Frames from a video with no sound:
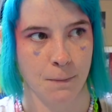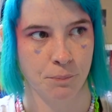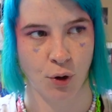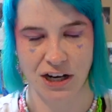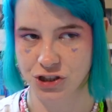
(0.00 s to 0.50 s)

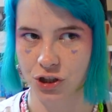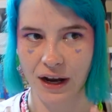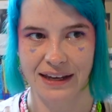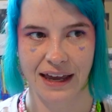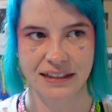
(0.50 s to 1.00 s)
pressure,
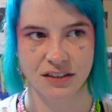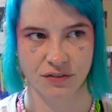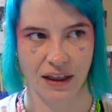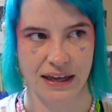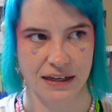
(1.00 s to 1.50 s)
I guess,
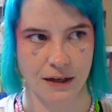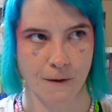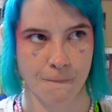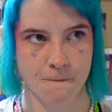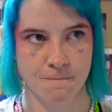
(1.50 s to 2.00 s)
of, like,
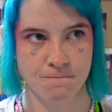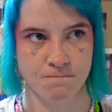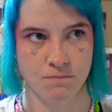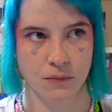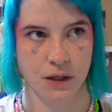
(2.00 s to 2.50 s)

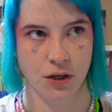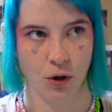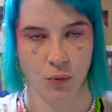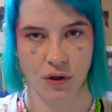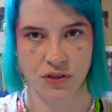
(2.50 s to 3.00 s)
you
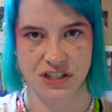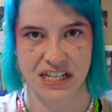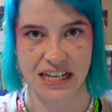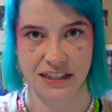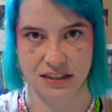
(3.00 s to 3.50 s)
know,
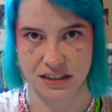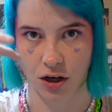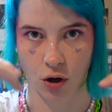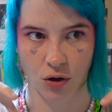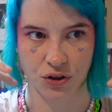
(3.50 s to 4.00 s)
it's
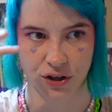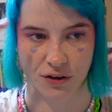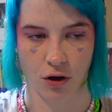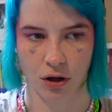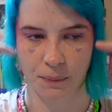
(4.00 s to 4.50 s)

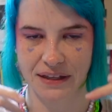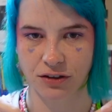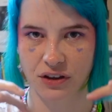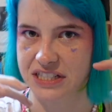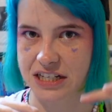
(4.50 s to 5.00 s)
all based
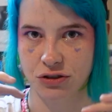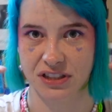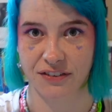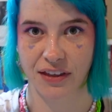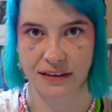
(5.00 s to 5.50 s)
on the teachers,
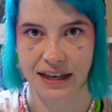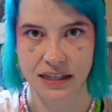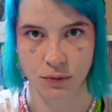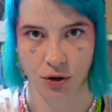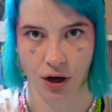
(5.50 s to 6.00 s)
and if they
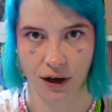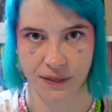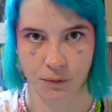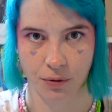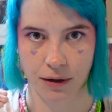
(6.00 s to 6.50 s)
like you or not,
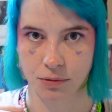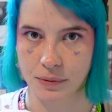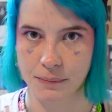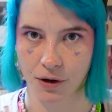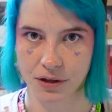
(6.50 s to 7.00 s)
they'll
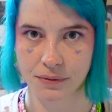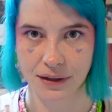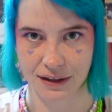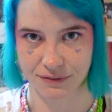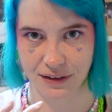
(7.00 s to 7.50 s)
probably mark you,
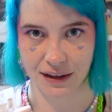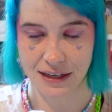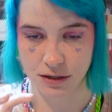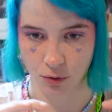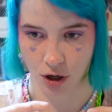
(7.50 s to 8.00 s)
like, if they
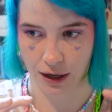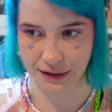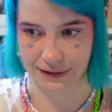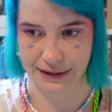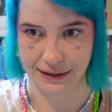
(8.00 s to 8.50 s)
like you or not,
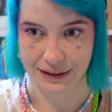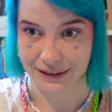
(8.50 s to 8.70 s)
and, like,